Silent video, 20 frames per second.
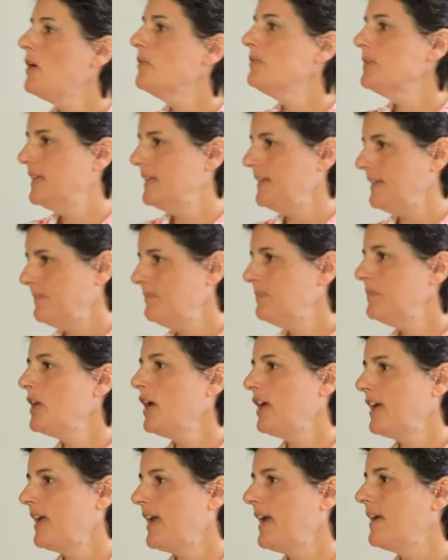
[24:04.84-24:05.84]

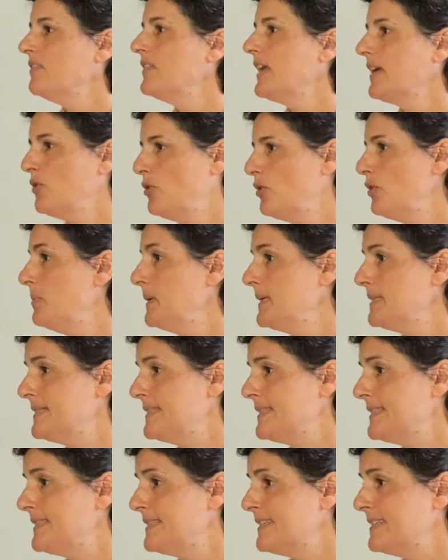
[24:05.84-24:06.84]
Yeah, okay, they could have been
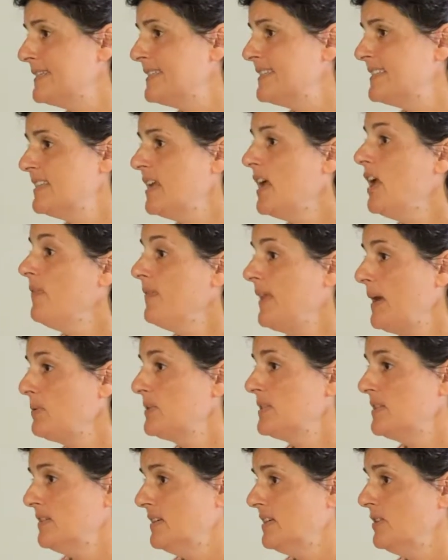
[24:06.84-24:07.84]
sisters. That
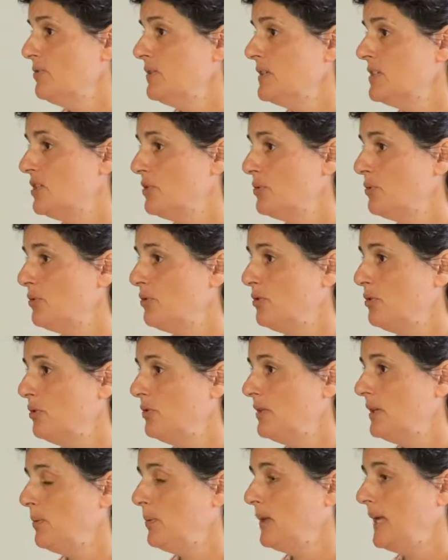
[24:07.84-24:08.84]
was the original
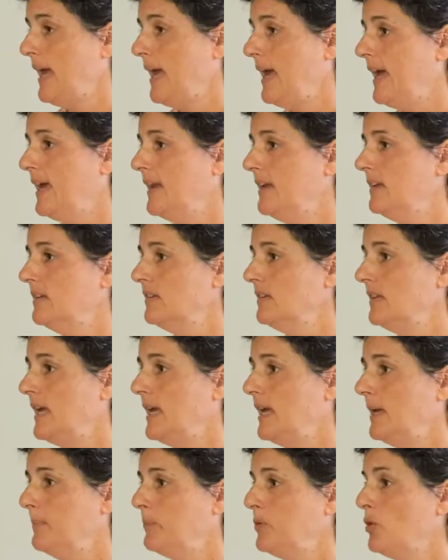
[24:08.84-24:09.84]
thought that we had,
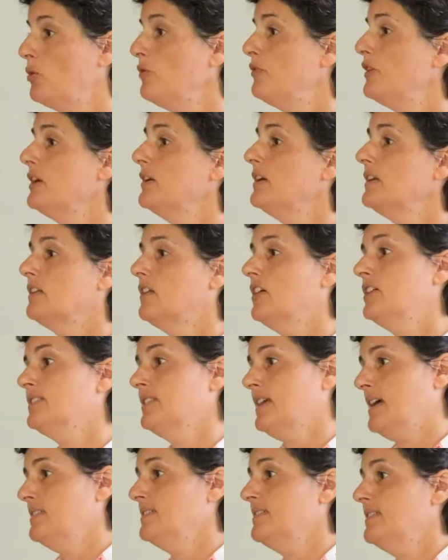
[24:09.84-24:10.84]
and or very close
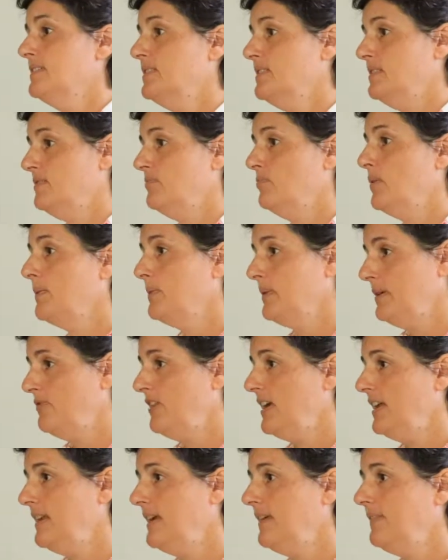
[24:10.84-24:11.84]
cousins when we
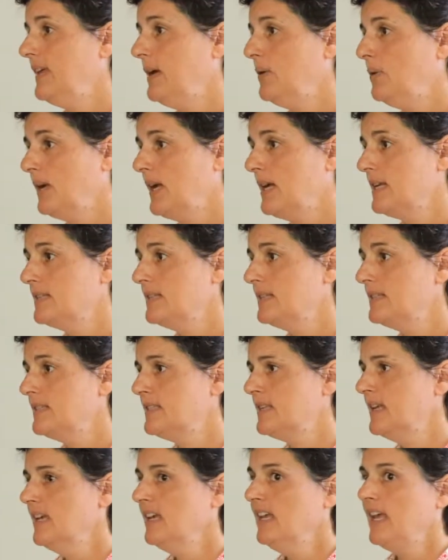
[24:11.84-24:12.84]
found out they were
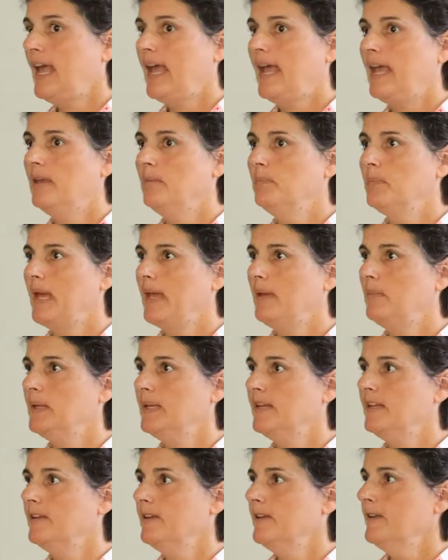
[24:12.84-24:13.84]
cousins, and
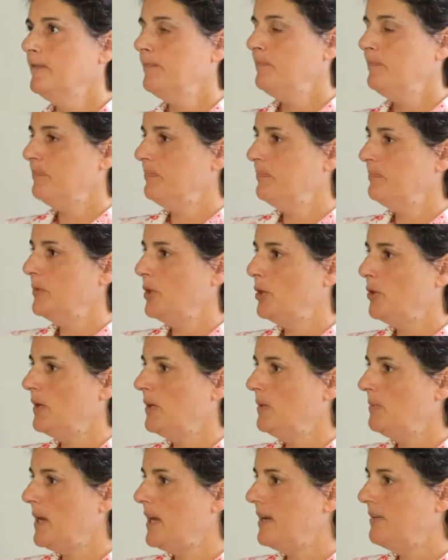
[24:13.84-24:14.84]
maybe
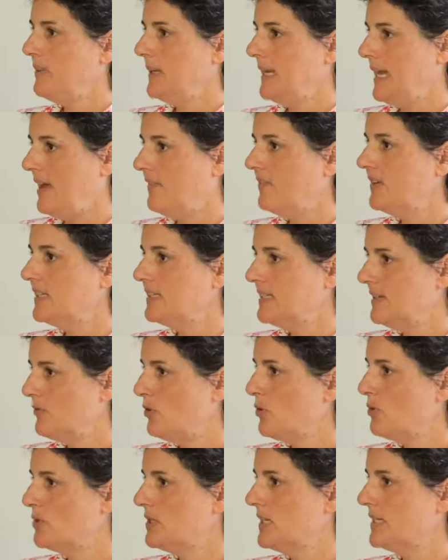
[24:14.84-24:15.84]
Muriel might have been having
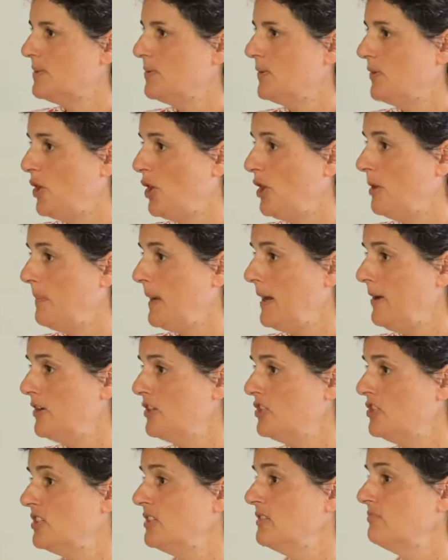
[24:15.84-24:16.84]
difficulties with her
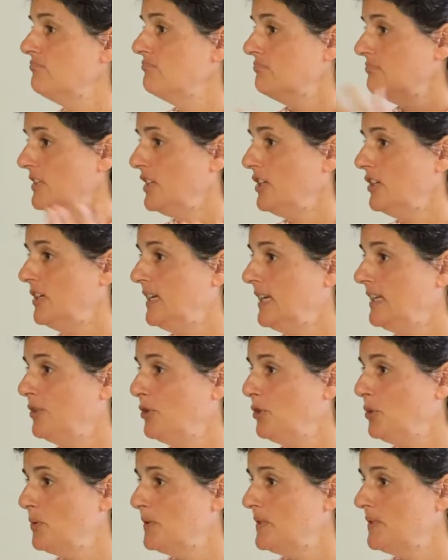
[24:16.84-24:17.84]
marriage, and
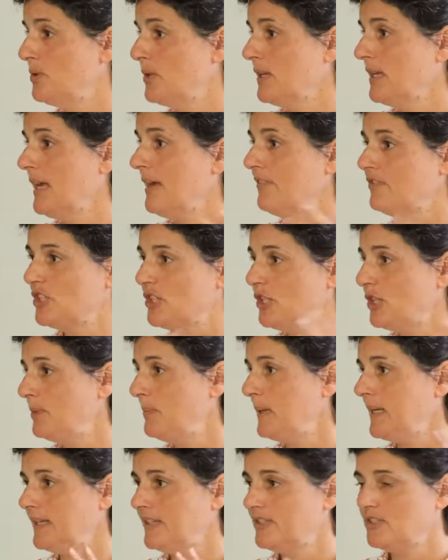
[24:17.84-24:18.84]
Eleanor was looking after her
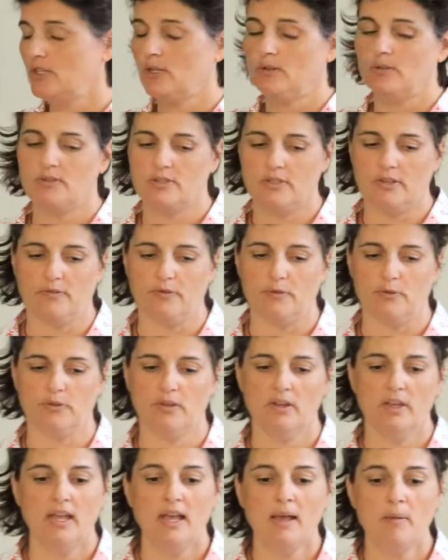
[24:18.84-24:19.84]
money, and so on and so forth.
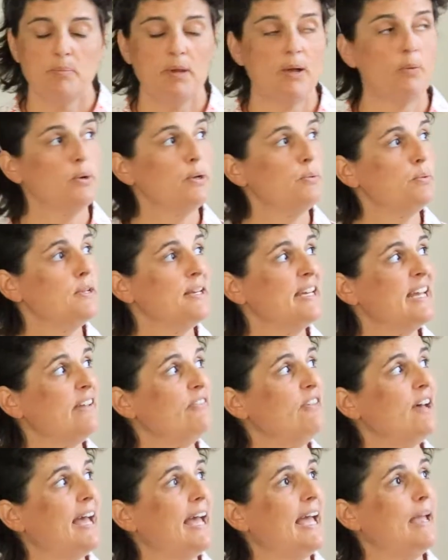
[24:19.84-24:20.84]
But we were
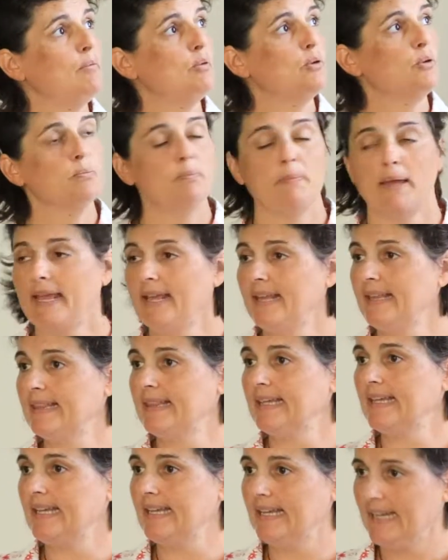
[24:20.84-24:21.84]
never able to make
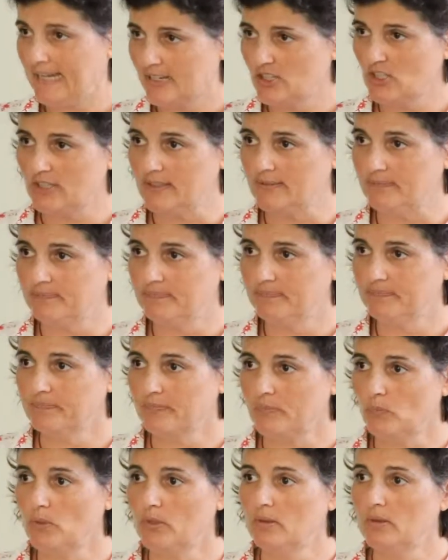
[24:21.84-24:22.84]
the connection
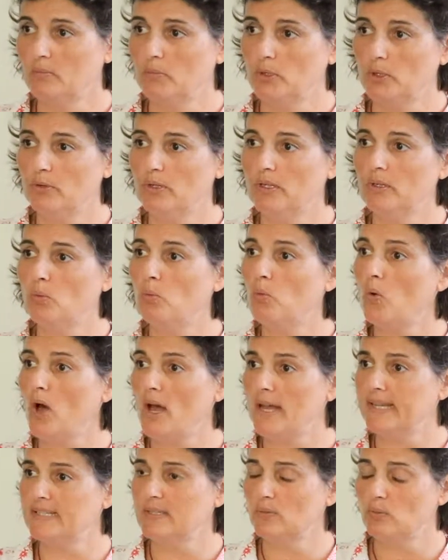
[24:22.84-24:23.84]
with the Muriel
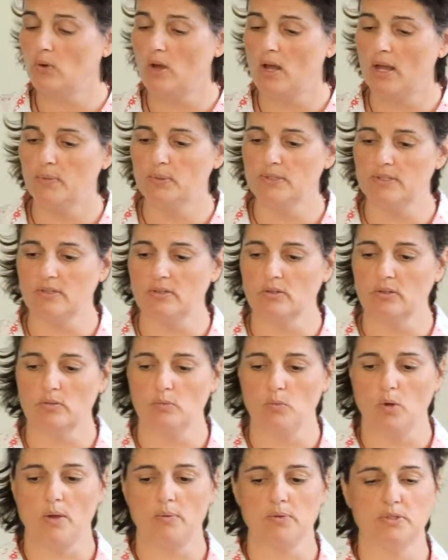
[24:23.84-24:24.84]
White. Why was
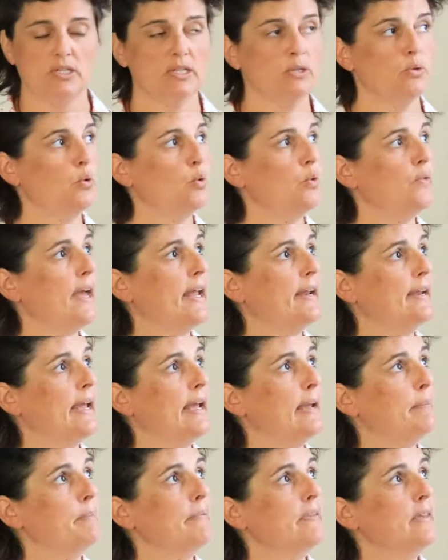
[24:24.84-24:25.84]
she called that
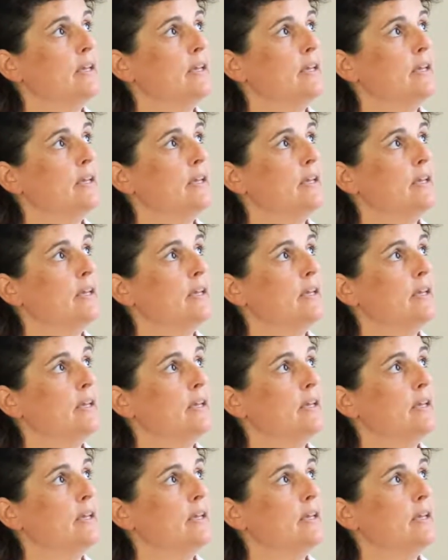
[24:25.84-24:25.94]
name?